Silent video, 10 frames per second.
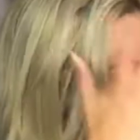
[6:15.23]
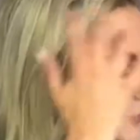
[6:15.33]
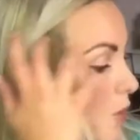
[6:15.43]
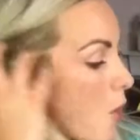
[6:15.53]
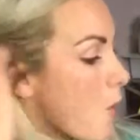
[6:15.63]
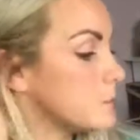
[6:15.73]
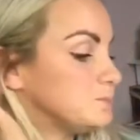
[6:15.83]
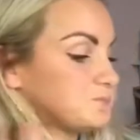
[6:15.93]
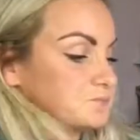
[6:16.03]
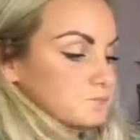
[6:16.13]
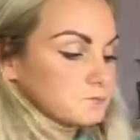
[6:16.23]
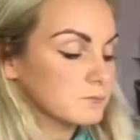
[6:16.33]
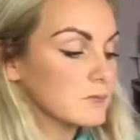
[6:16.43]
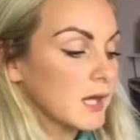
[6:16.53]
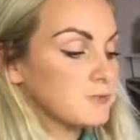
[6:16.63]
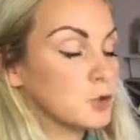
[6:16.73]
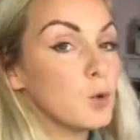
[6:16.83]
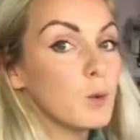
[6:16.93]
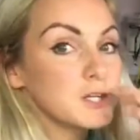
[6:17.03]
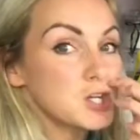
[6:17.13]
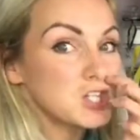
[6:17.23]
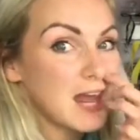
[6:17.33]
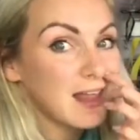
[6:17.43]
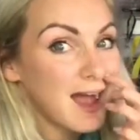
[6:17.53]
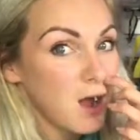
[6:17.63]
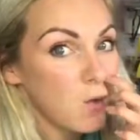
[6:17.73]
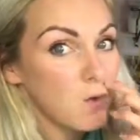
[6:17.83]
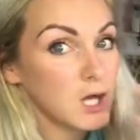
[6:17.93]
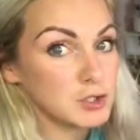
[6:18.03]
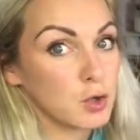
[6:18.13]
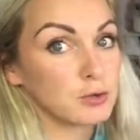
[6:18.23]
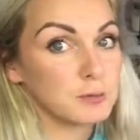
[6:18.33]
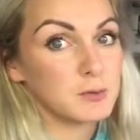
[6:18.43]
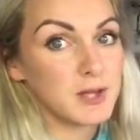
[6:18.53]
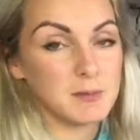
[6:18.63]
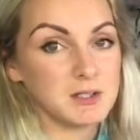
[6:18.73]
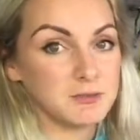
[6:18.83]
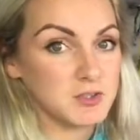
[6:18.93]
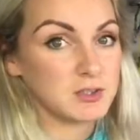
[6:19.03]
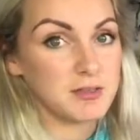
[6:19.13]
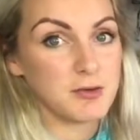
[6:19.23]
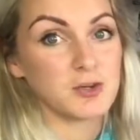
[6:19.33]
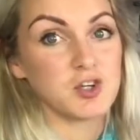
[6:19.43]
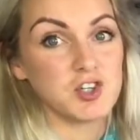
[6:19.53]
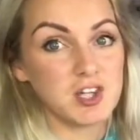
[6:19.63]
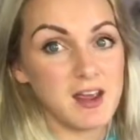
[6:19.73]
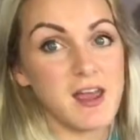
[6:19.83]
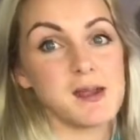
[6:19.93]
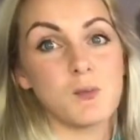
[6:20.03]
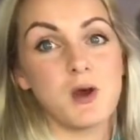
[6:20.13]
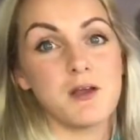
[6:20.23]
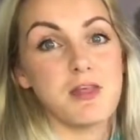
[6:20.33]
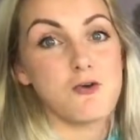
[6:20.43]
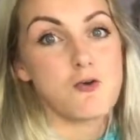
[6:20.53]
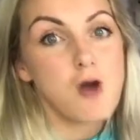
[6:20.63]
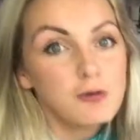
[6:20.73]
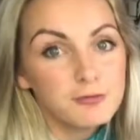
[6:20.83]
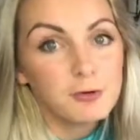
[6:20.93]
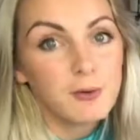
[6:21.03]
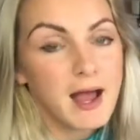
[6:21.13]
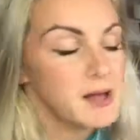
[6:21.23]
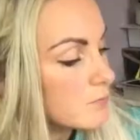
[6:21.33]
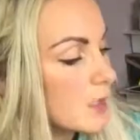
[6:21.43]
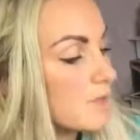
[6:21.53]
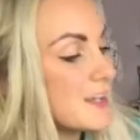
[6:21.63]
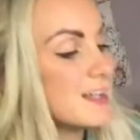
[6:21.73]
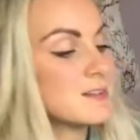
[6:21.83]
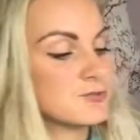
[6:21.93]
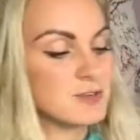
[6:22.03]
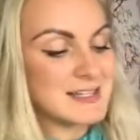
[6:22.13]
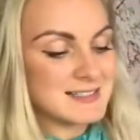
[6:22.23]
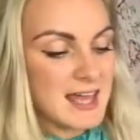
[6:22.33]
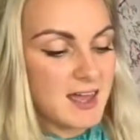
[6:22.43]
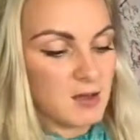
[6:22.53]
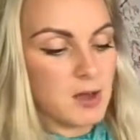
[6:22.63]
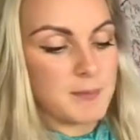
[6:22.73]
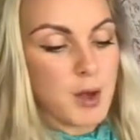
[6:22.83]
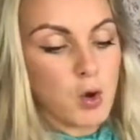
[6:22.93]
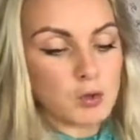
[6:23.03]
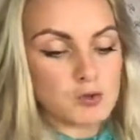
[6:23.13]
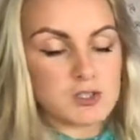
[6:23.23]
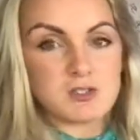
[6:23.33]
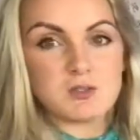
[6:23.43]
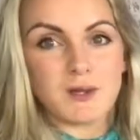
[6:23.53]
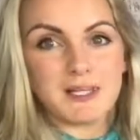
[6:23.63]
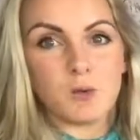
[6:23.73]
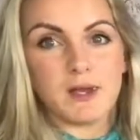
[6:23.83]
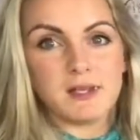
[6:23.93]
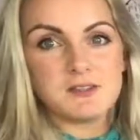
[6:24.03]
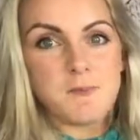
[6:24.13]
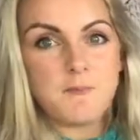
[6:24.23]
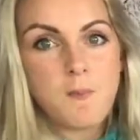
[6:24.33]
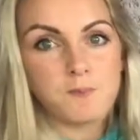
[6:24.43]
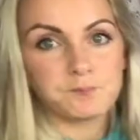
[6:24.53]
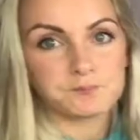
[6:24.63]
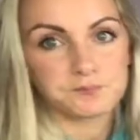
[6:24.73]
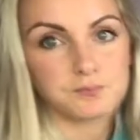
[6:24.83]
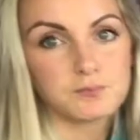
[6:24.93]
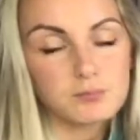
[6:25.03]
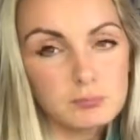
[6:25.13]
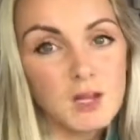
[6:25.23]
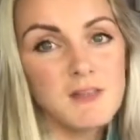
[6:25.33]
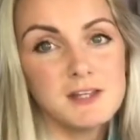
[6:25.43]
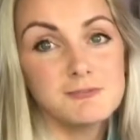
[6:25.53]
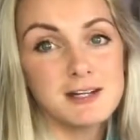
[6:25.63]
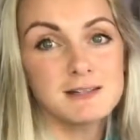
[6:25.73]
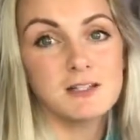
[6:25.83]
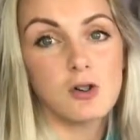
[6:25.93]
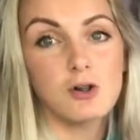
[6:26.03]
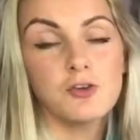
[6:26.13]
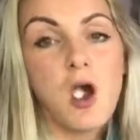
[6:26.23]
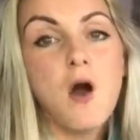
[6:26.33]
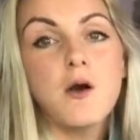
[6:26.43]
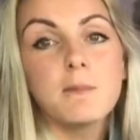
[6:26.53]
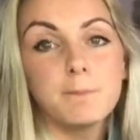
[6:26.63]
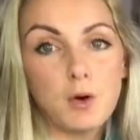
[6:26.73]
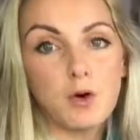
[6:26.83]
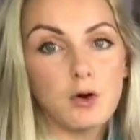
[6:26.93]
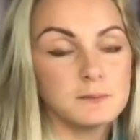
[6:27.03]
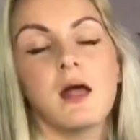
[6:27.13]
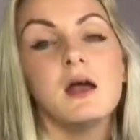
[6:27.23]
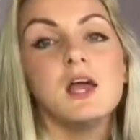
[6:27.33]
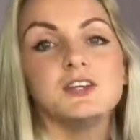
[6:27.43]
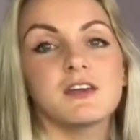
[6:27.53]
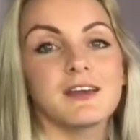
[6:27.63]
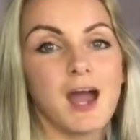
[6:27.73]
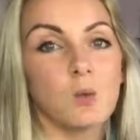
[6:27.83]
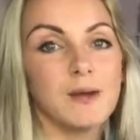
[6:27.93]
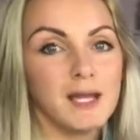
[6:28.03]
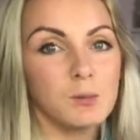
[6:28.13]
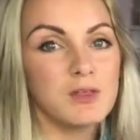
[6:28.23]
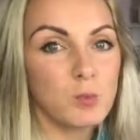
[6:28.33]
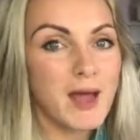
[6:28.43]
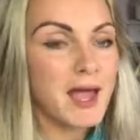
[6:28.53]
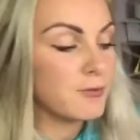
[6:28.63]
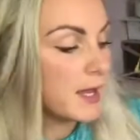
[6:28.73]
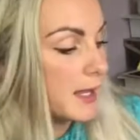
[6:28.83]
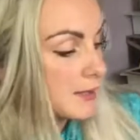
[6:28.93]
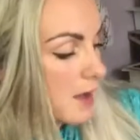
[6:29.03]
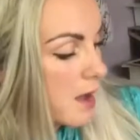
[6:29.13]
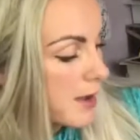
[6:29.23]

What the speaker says: So if you don't want to shell out a ton of money and you've suddenly thought, shit, I'm wearing the wrong footwear, these retail at about 120 quid and they're really good, but you can get away with wearing